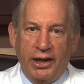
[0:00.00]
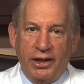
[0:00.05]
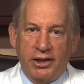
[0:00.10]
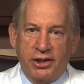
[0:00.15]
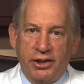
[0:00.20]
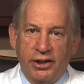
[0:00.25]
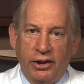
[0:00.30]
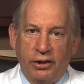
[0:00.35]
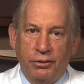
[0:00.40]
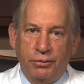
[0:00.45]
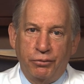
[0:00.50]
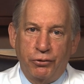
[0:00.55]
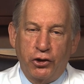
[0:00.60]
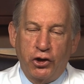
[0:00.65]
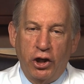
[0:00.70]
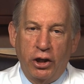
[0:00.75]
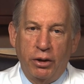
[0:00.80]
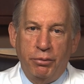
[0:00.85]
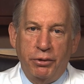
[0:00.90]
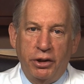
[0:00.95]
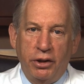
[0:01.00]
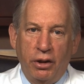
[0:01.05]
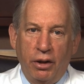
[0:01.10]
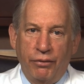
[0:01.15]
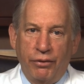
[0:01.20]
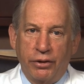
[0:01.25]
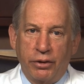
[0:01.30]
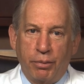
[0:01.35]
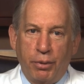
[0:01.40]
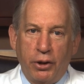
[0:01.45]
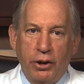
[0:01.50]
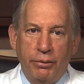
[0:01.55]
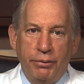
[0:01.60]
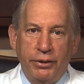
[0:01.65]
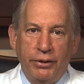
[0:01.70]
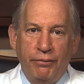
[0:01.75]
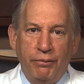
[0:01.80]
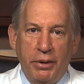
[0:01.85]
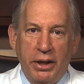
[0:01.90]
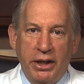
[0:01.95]
Ansell, Chairman of the
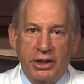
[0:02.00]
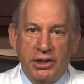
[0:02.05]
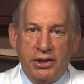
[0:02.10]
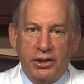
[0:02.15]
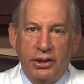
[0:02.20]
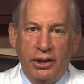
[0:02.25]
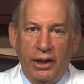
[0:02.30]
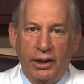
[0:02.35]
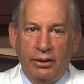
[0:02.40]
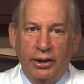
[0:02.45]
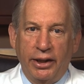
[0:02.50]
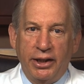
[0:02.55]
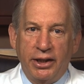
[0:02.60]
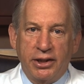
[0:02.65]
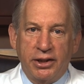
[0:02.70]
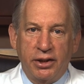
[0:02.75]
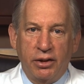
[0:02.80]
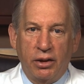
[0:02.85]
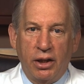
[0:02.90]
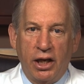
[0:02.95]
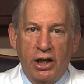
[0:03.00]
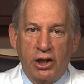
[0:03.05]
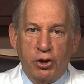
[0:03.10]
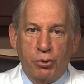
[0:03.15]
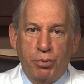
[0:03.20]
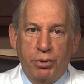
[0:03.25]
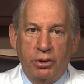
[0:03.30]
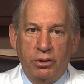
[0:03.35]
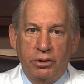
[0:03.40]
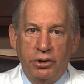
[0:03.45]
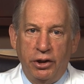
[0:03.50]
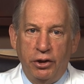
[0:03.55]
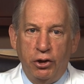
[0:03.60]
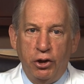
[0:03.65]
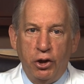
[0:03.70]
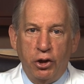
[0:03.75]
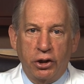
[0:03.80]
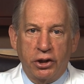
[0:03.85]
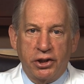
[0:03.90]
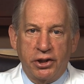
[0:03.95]
Department of Medicine at Lenox Hill Hospital in
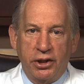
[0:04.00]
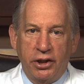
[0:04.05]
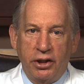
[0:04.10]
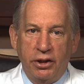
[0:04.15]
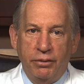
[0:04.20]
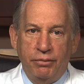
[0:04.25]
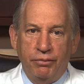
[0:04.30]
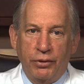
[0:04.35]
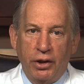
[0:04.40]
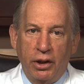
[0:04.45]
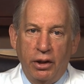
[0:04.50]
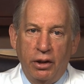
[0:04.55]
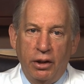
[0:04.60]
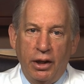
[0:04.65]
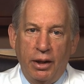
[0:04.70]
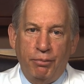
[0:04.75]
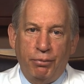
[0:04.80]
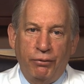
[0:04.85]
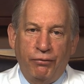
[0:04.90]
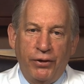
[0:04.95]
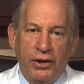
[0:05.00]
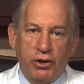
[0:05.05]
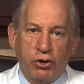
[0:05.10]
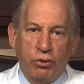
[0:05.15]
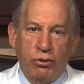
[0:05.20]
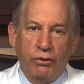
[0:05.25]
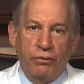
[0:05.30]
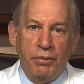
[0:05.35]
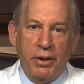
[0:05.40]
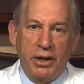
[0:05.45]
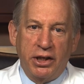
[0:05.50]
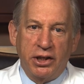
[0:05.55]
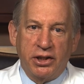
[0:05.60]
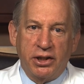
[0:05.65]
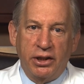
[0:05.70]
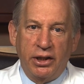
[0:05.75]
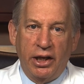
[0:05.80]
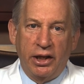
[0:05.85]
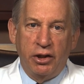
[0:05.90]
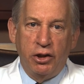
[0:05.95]
New York City and Professor of
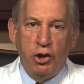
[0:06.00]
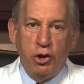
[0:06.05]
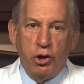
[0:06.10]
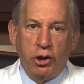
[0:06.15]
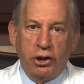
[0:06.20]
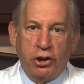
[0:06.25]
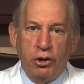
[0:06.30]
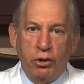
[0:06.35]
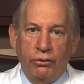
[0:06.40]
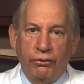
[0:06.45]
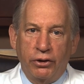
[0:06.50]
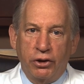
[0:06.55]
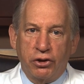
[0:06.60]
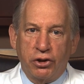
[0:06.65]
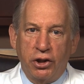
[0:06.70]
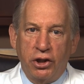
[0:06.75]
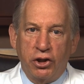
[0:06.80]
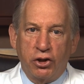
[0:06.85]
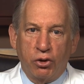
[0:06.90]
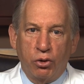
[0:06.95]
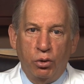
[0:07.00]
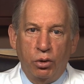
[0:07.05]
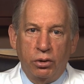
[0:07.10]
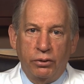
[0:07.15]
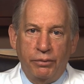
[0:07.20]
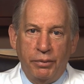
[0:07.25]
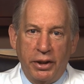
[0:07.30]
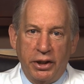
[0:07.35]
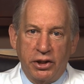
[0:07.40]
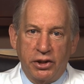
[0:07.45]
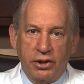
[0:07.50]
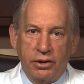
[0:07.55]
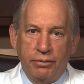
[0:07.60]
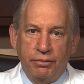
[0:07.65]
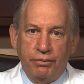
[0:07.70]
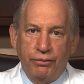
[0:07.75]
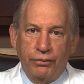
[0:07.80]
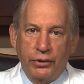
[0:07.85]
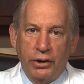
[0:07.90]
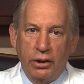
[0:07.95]
Medicine at New York University School of Medicine.